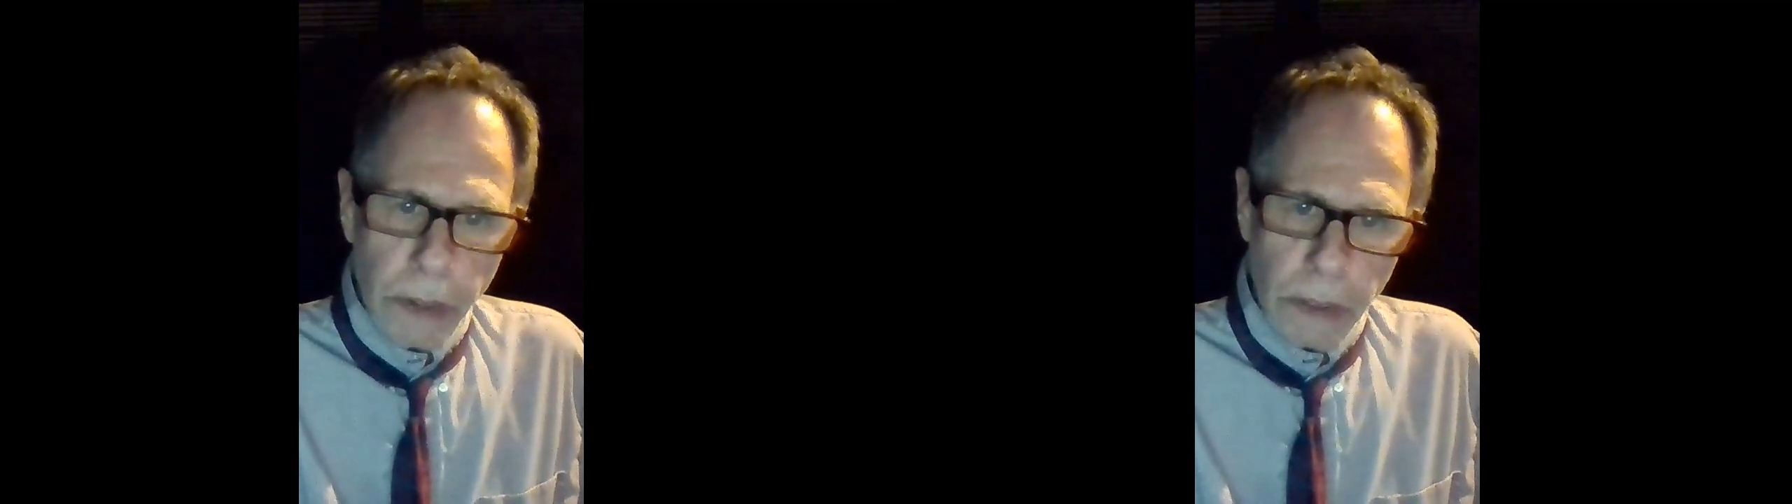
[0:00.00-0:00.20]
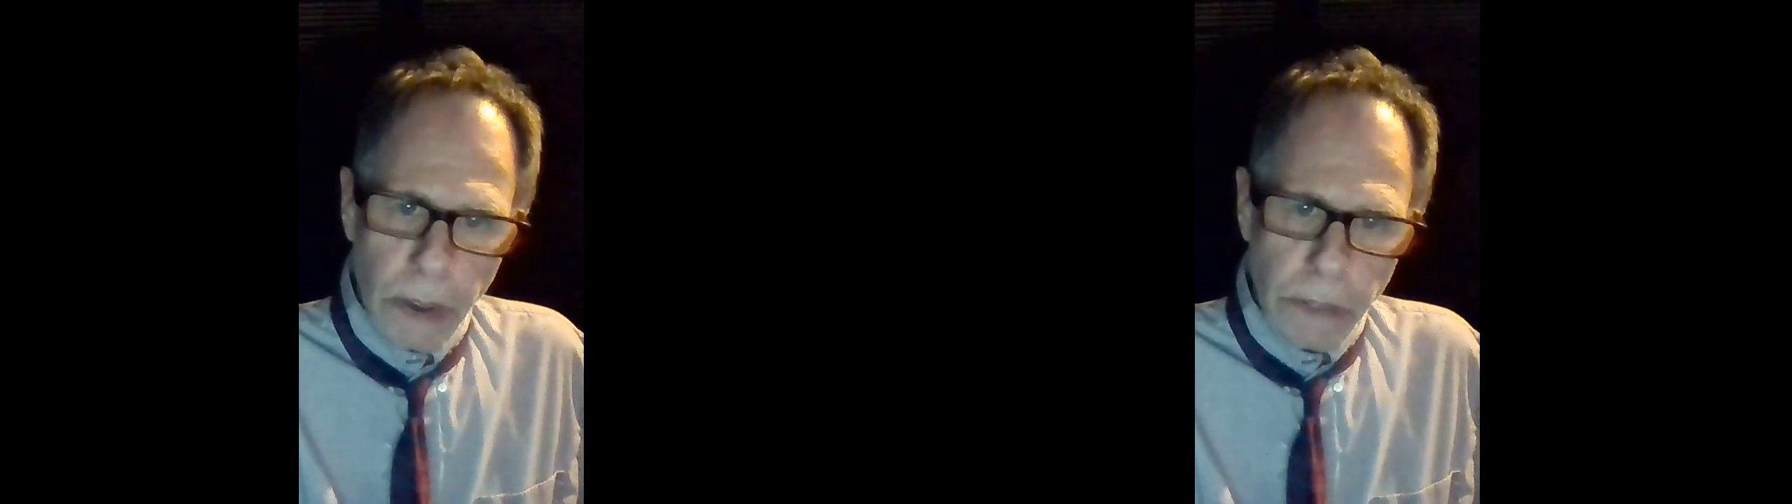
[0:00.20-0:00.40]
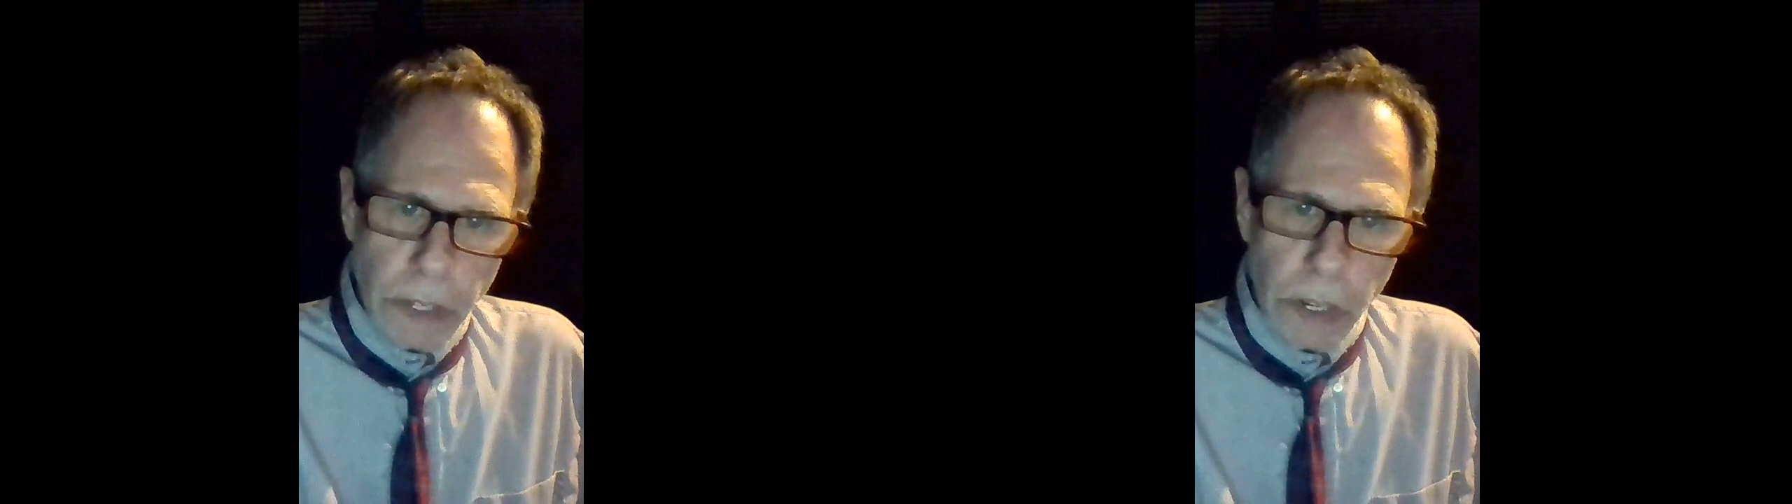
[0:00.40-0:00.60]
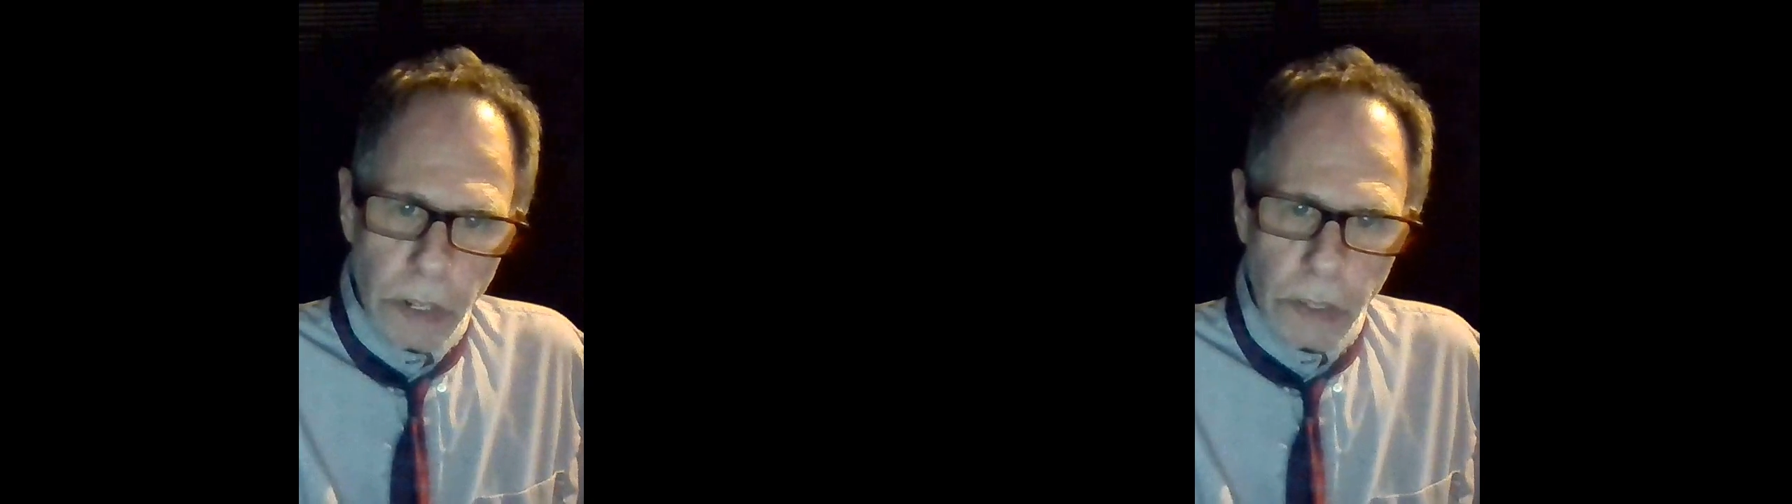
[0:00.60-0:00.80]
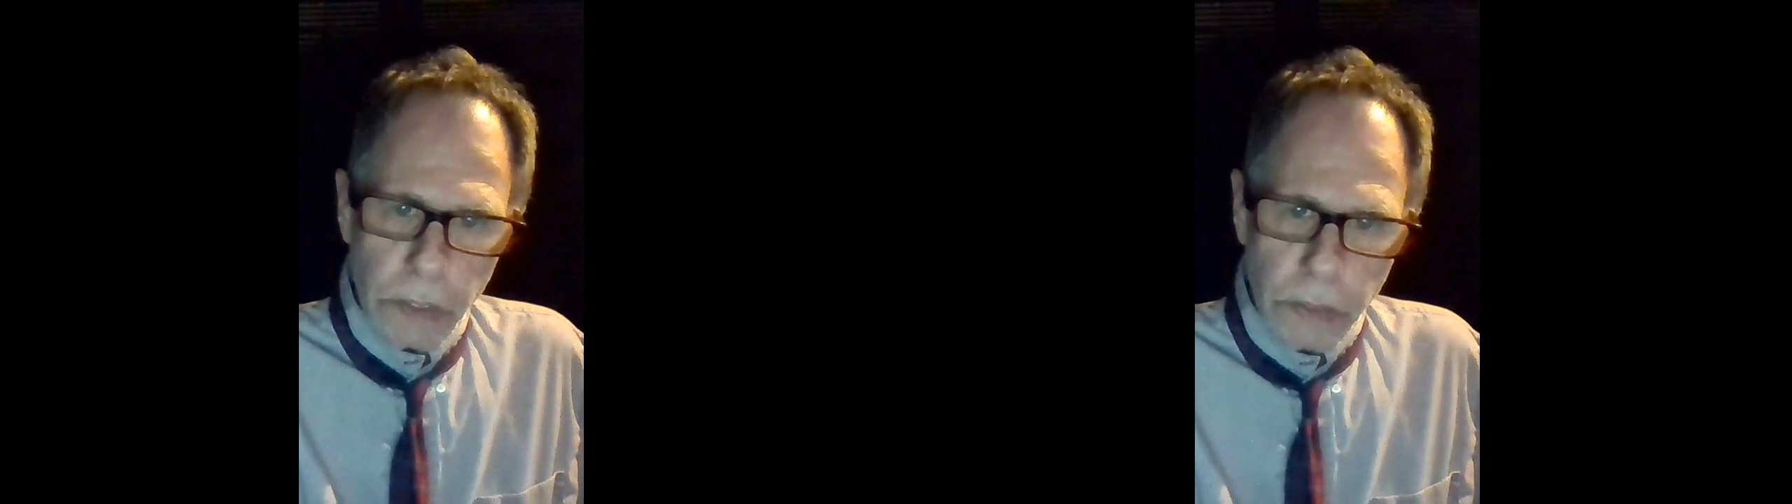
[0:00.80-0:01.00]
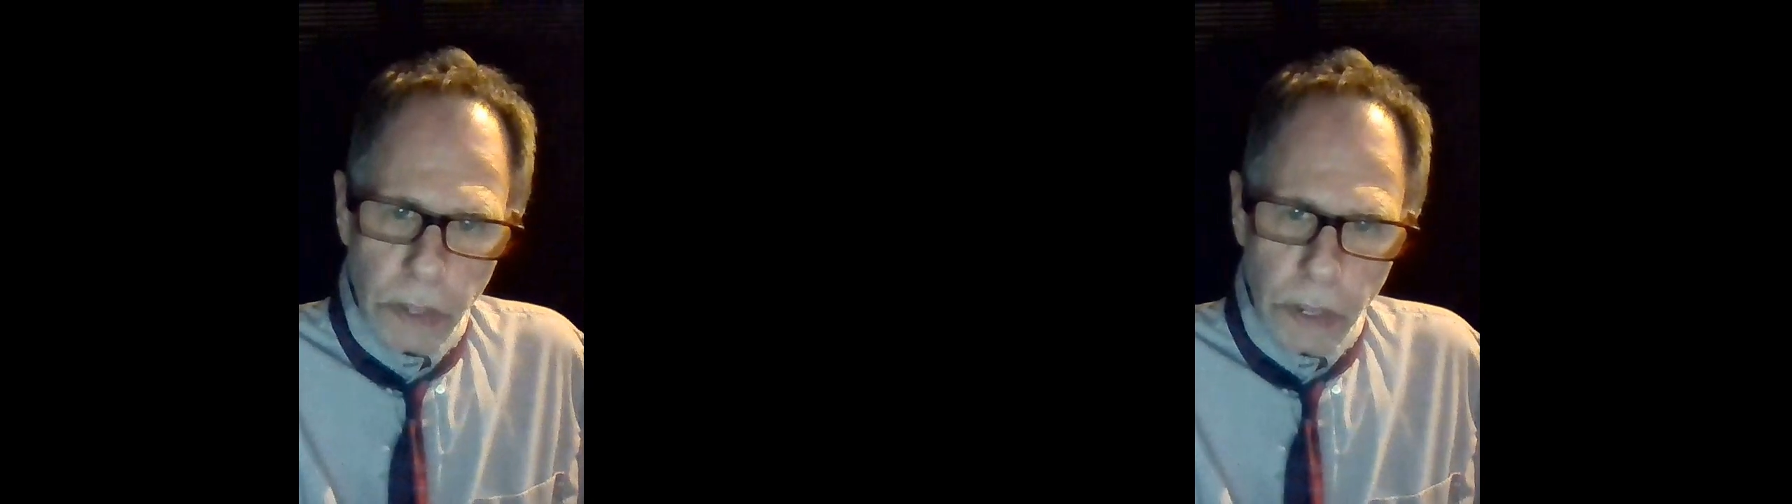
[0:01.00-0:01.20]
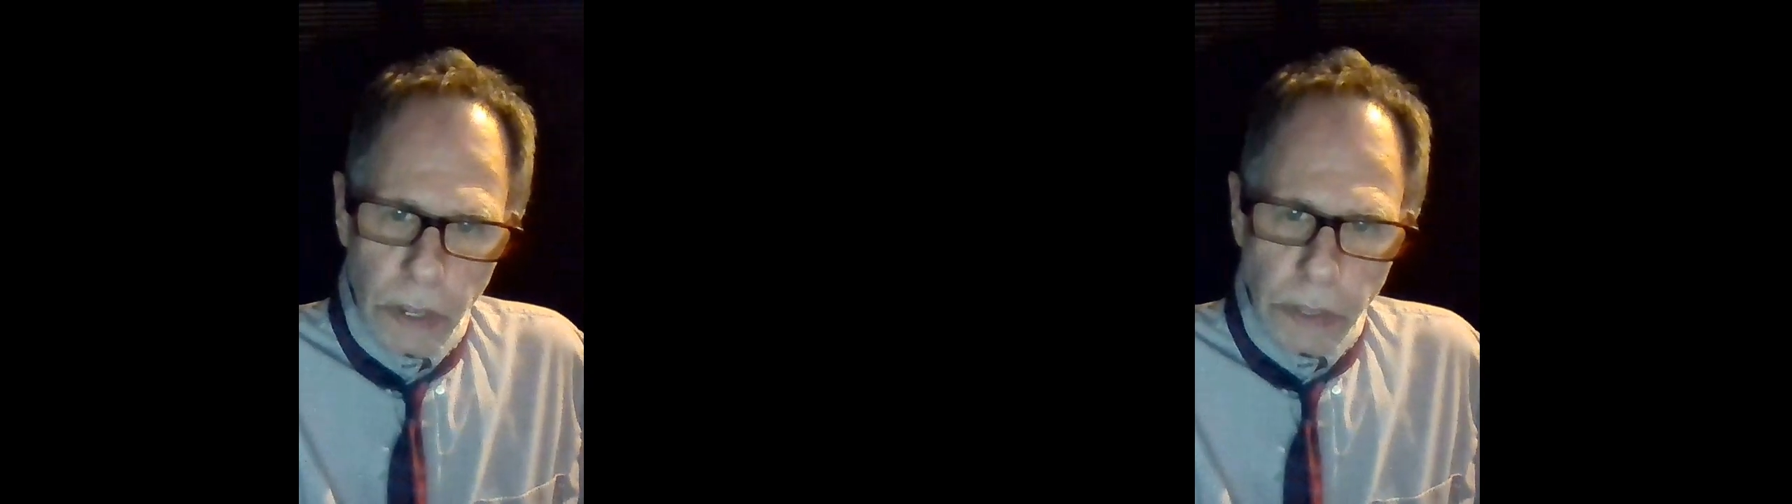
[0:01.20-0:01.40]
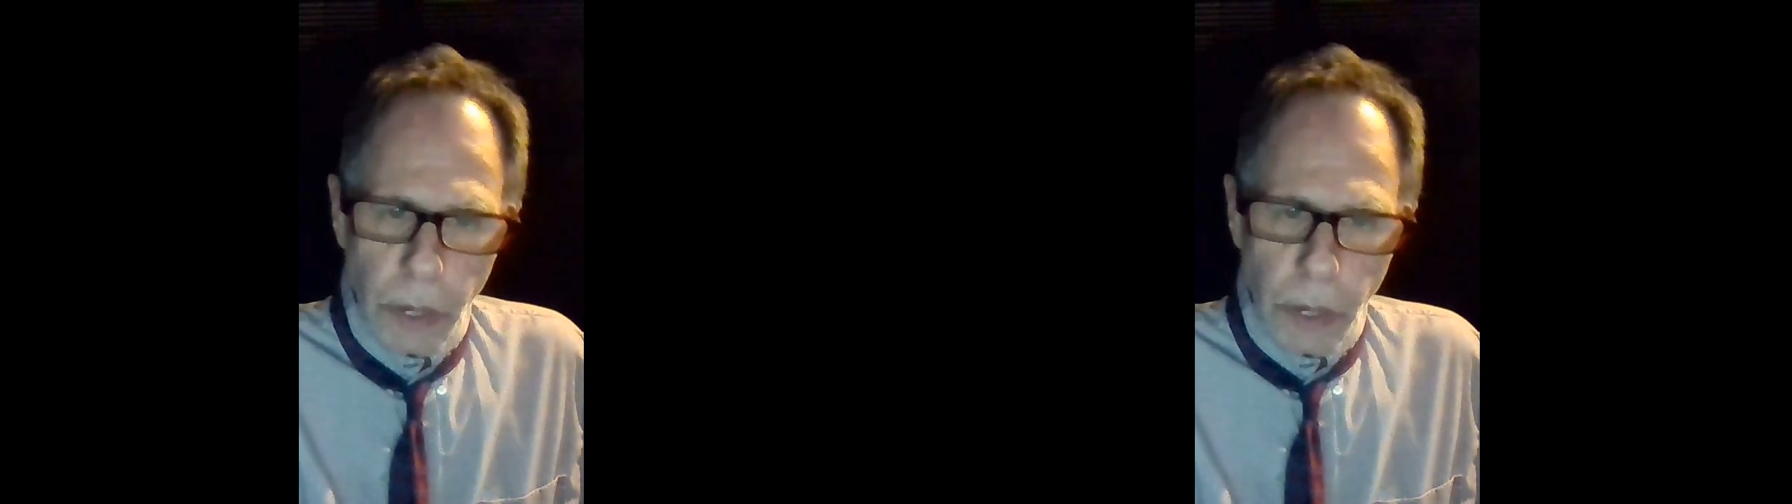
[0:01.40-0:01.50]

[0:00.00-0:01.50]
for 11 years.